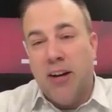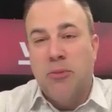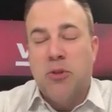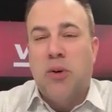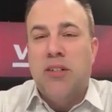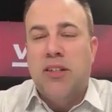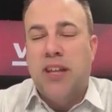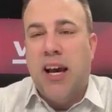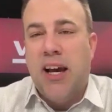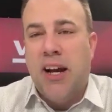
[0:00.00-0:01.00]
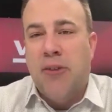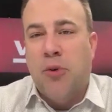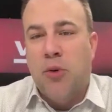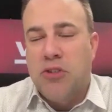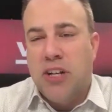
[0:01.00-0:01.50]
I almost went into the Air
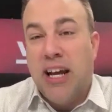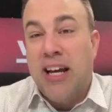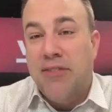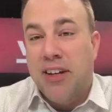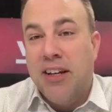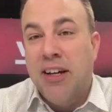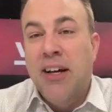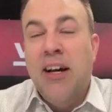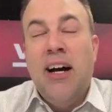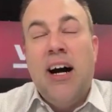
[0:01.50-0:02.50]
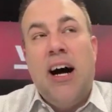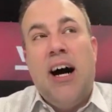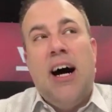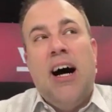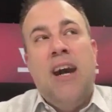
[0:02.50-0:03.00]
Force and Navy.
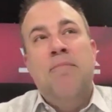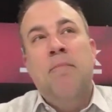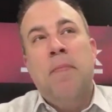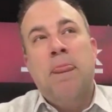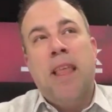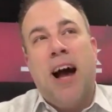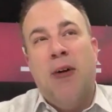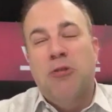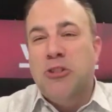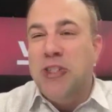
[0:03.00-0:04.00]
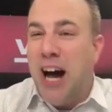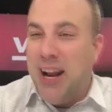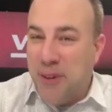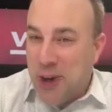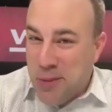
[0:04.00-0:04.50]
I was not a
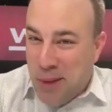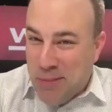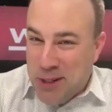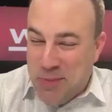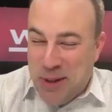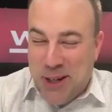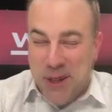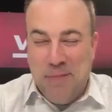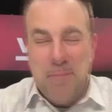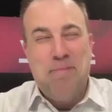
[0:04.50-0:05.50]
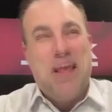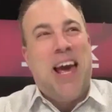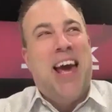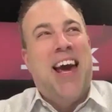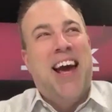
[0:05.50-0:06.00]
very good public speaker.
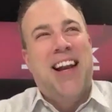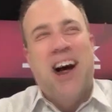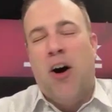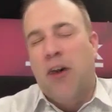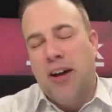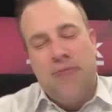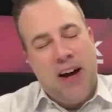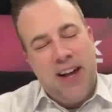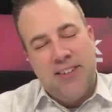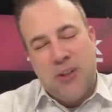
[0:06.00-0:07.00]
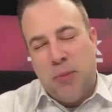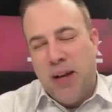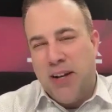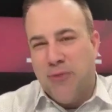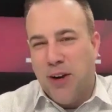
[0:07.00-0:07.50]
And if I had to
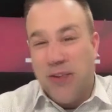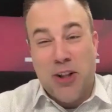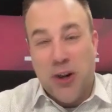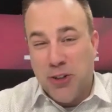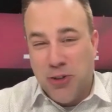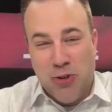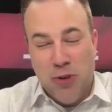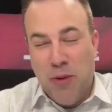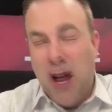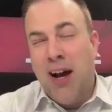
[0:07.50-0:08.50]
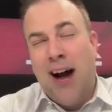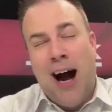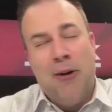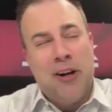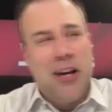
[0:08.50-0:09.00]
speak in front of a large group,
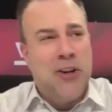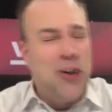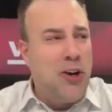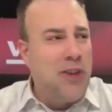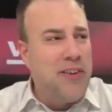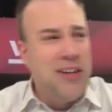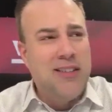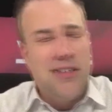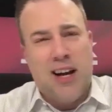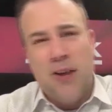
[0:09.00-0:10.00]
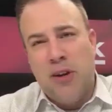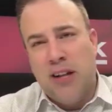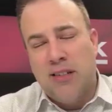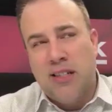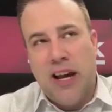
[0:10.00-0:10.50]
I would get nervous, I would
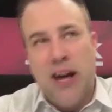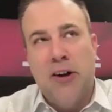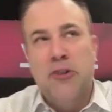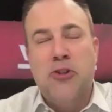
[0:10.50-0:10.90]
get scared.